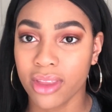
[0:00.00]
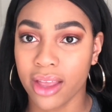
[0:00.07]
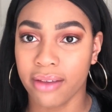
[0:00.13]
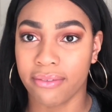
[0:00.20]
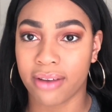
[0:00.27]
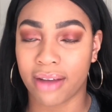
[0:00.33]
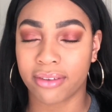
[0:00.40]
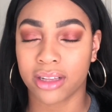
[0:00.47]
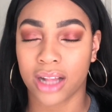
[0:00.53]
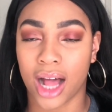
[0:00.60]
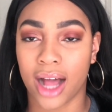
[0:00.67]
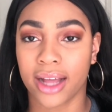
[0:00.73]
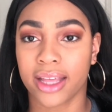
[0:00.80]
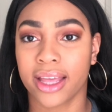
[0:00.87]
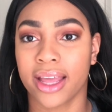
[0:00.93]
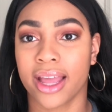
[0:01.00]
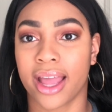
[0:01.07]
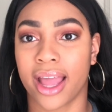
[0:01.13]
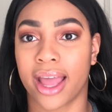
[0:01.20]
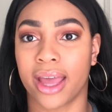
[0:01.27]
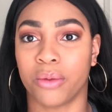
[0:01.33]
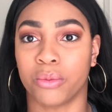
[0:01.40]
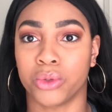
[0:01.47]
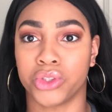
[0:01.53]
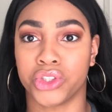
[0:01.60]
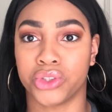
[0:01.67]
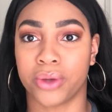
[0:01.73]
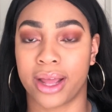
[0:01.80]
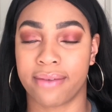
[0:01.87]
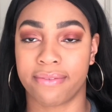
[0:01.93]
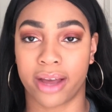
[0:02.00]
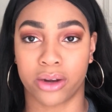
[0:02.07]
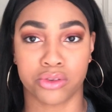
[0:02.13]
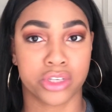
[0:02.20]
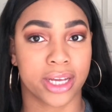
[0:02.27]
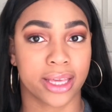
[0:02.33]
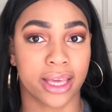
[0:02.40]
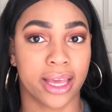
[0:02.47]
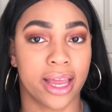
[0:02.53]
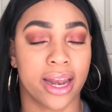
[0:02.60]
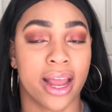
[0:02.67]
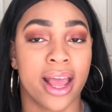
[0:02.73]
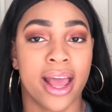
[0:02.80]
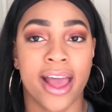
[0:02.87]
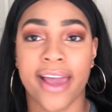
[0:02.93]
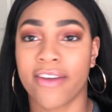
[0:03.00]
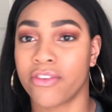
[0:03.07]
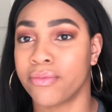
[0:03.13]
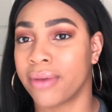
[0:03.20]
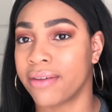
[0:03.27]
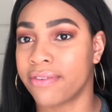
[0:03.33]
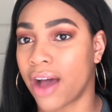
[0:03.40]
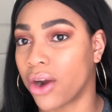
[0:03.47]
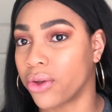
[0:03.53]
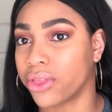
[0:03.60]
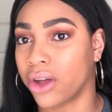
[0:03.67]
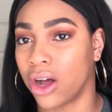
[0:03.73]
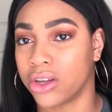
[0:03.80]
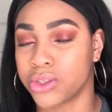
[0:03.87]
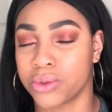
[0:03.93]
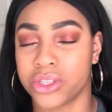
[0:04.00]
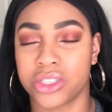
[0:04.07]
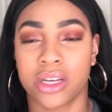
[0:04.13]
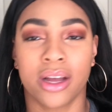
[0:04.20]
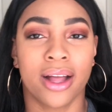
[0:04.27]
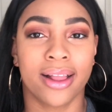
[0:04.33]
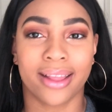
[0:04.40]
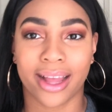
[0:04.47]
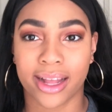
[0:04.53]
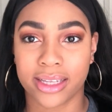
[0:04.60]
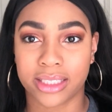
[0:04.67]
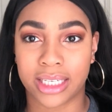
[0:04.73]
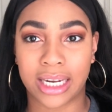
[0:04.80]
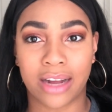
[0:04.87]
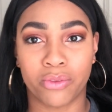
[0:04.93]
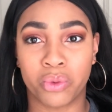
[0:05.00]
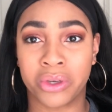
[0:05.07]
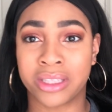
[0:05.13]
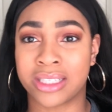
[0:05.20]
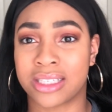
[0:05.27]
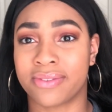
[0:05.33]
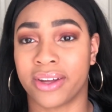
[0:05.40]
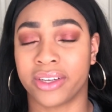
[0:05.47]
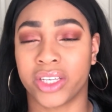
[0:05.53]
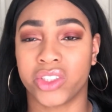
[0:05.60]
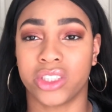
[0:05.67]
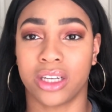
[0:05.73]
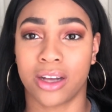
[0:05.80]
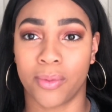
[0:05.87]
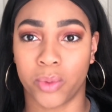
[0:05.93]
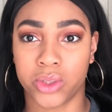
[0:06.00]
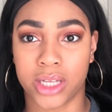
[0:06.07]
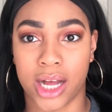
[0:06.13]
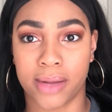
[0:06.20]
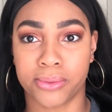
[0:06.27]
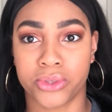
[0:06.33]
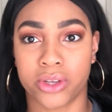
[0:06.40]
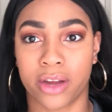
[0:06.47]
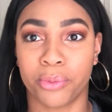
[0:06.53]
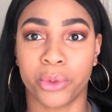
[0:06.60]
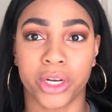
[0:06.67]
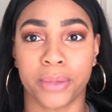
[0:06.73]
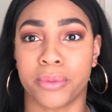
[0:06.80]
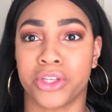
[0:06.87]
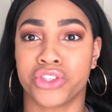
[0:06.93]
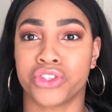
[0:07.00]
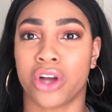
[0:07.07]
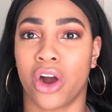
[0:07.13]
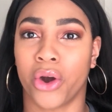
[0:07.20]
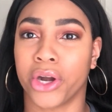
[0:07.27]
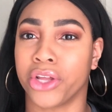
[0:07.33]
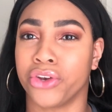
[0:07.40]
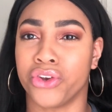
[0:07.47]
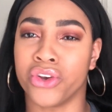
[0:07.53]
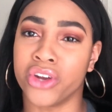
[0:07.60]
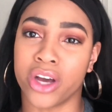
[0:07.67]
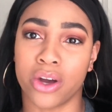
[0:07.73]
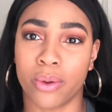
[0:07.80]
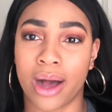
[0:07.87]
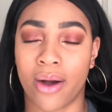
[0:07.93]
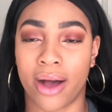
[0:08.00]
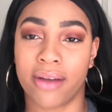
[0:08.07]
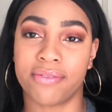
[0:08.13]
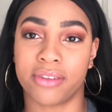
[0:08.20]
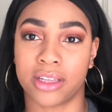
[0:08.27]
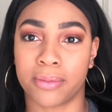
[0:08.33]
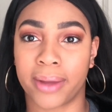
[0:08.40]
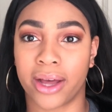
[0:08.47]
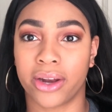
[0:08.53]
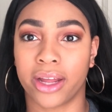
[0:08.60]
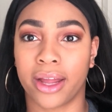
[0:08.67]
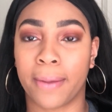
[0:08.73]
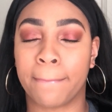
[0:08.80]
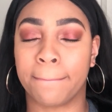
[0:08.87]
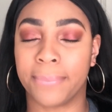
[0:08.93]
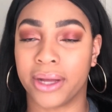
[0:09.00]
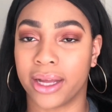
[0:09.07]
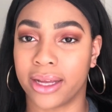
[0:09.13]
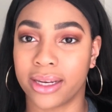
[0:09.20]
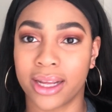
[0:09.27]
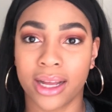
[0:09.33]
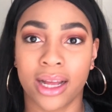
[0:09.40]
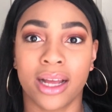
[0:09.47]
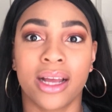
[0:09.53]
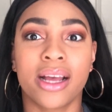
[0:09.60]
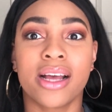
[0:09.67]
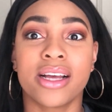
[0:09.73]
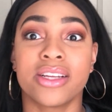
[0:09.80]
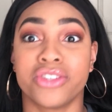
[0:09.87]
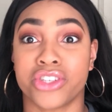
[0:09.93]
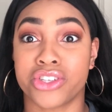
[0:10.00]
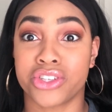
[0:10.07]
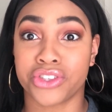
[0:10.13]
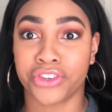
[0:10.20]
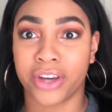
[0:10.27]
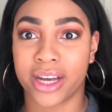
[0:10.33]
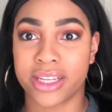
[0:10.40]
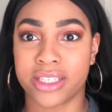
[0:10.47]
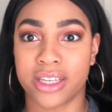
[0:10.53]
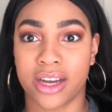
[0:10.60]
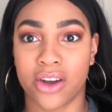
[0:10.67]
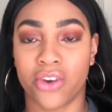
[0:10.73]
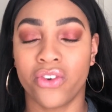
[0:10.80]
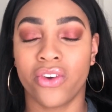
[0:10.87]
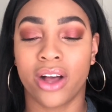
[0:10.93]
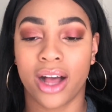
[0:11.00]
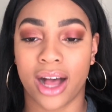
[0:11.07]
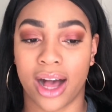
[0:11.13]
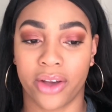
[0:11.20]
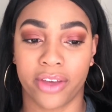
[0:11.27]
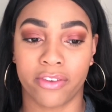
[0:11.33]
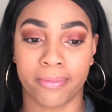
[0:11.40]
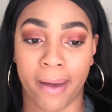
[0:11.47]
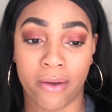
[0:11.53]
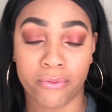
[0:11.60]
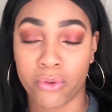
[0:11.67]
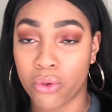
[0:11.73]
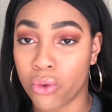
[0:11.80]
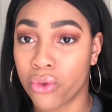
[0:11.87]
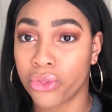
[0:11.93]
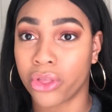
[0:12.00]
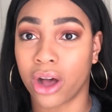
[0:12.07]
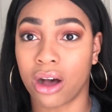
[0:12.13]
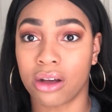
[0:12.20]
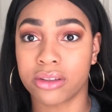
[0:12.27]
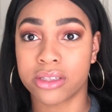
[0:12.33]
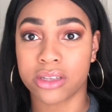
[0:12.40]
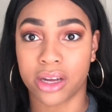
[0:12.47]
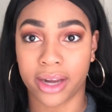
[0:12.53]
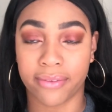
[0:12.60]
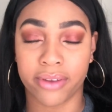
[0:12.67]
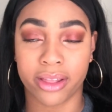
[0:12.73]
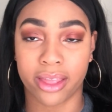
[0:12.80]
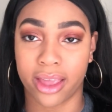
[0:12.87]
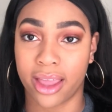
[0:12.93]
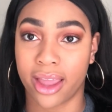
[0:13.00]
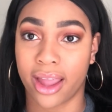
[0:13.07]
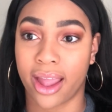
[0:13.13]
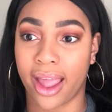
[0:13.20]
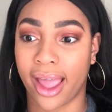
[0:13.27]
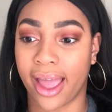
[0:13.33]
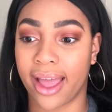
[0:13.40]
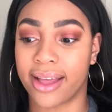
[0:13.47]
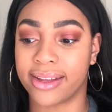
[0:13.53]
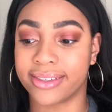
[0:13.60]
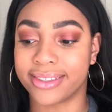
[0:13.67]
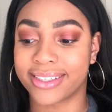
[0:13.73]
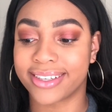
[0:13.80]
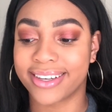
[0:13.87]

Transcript: 5 o'clock, and we'll do a final check-in, give my final thoughts, which, like I said, I've worn this foundation a couple of times, so I pretty much already know how I feel about it, but just so you guys know, I'll give you my full thoughts on everything, and